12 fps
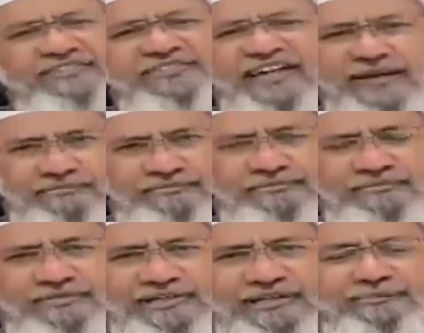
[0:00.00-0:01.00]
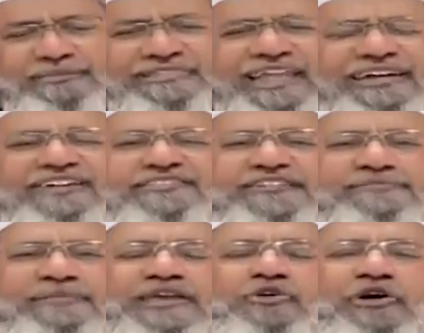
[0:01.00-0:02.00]
is haram. But that doesn't
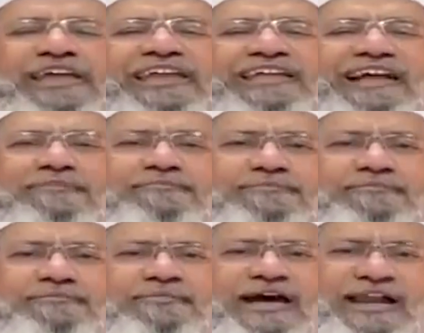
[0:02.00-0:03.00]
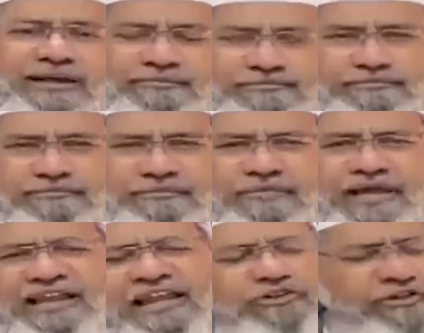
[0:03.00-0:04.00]
make your income haram.
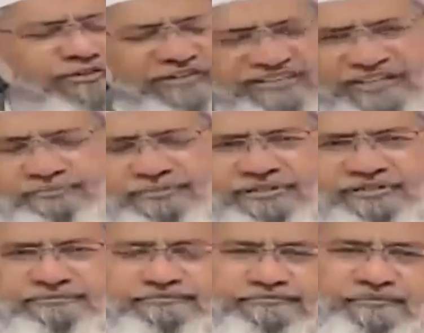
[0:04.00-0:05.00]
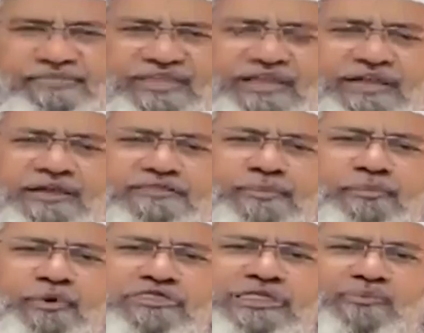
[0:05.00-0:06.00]
I'd like to give an example.
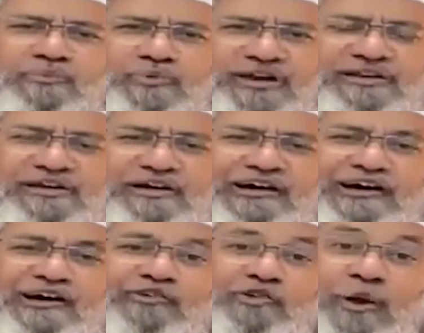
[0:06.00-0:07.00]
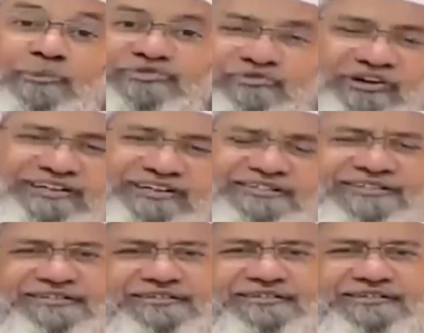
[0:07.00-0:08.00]
Suppose someone robs water
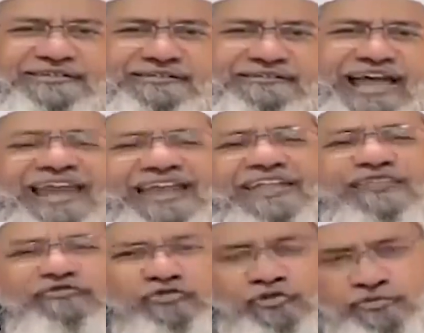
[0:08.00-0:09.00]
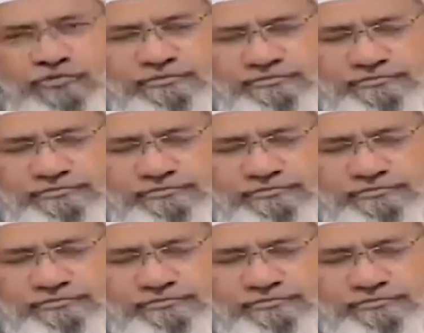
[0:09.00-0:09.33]
and he does wudu.